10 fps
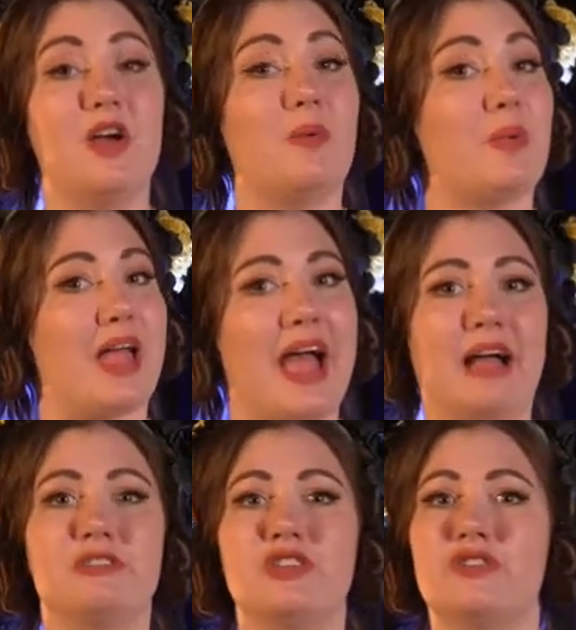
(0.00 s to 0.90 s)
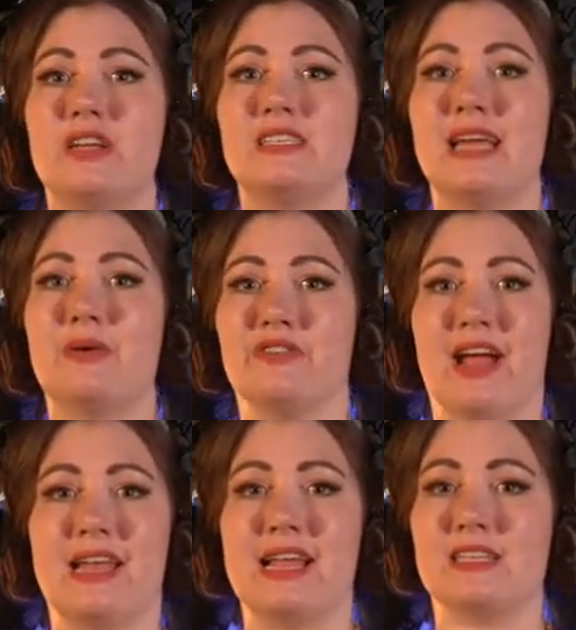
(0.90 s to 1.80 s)
we will have to trust our
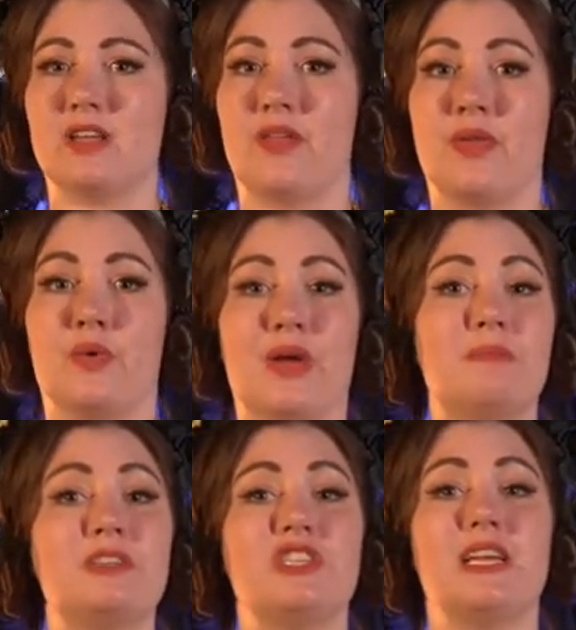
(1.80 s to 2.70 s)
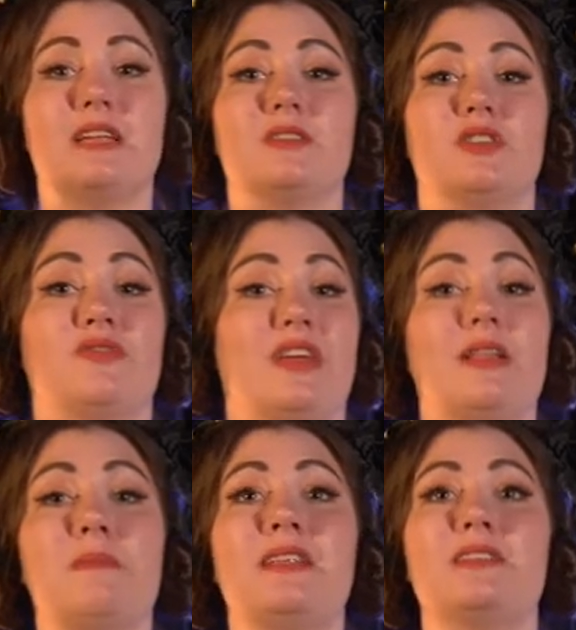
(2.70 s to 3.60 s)
writings on the great machine to
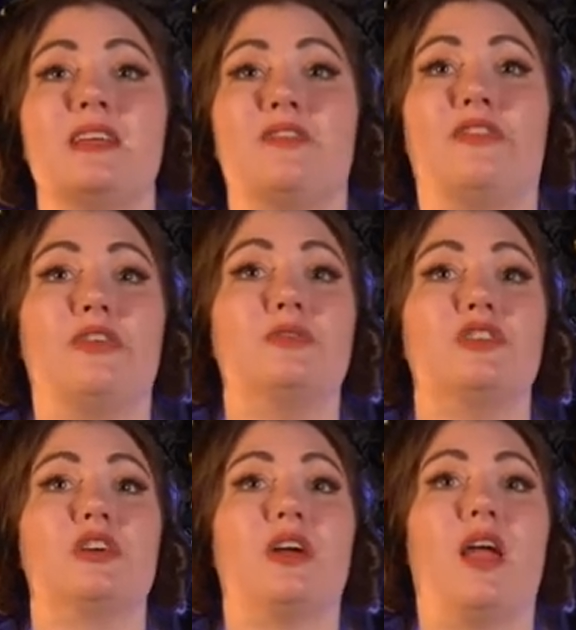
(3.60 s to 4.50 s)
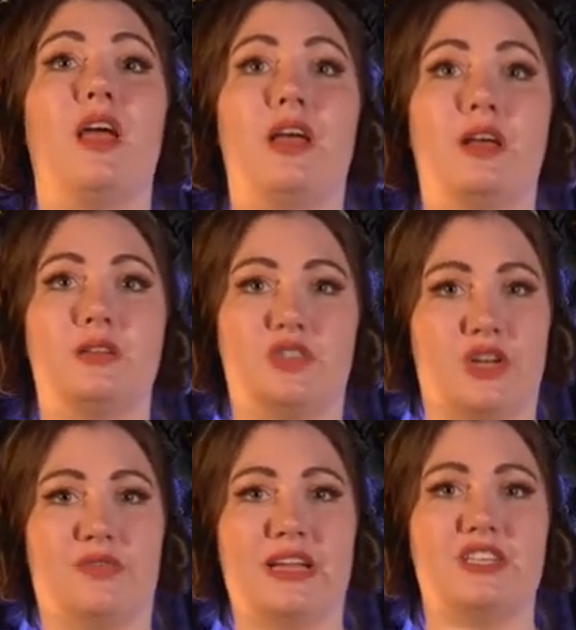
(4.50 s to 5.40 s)
development in future
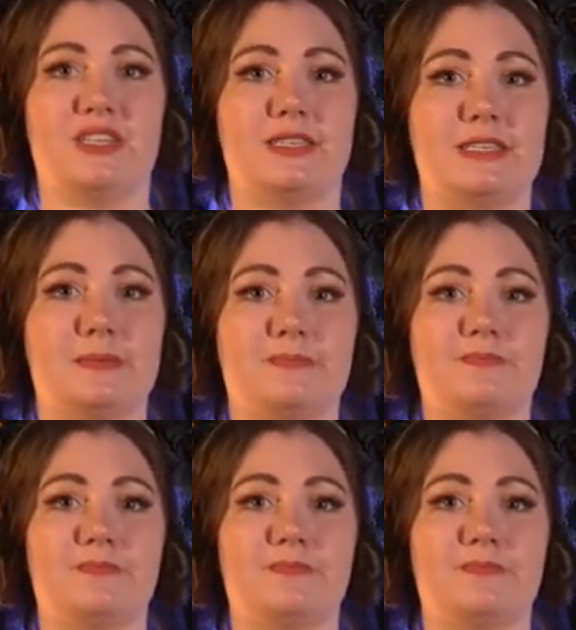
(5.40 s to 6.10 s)
generations.